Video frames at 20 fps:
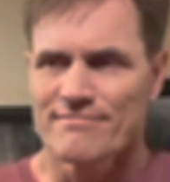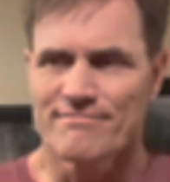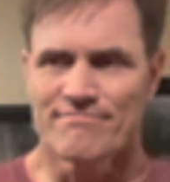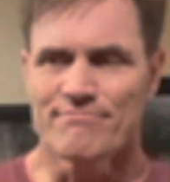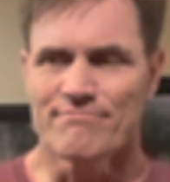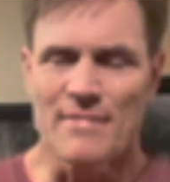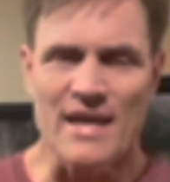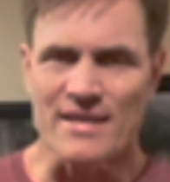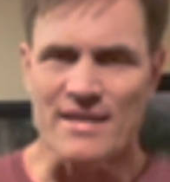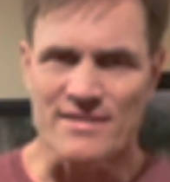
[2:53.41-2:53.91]

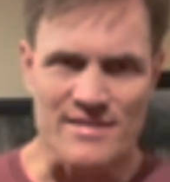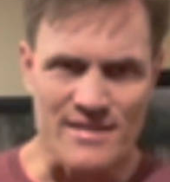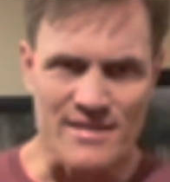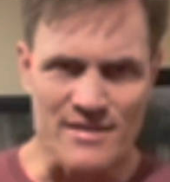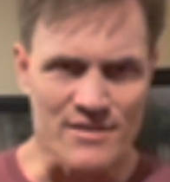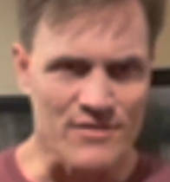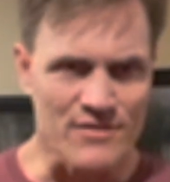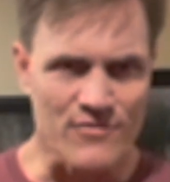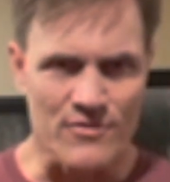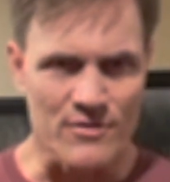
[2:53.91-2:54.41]

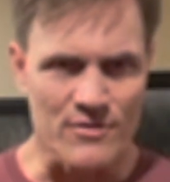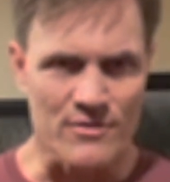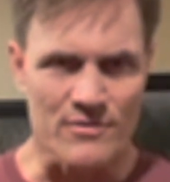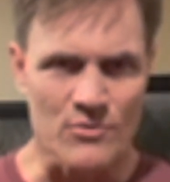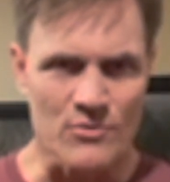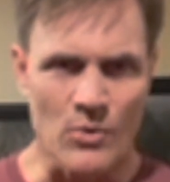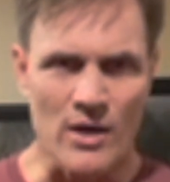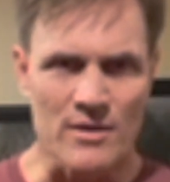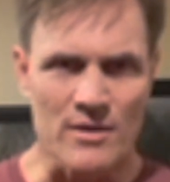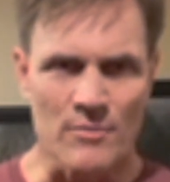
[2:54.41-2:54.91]
magazines for
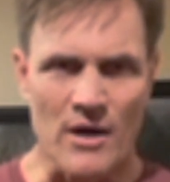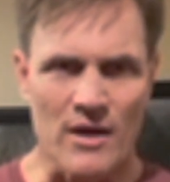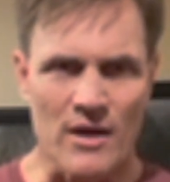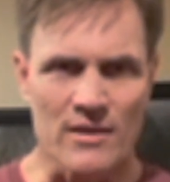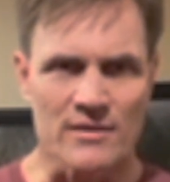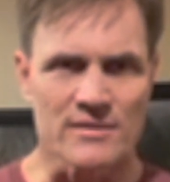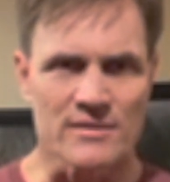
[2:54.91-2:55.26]
Guatemala.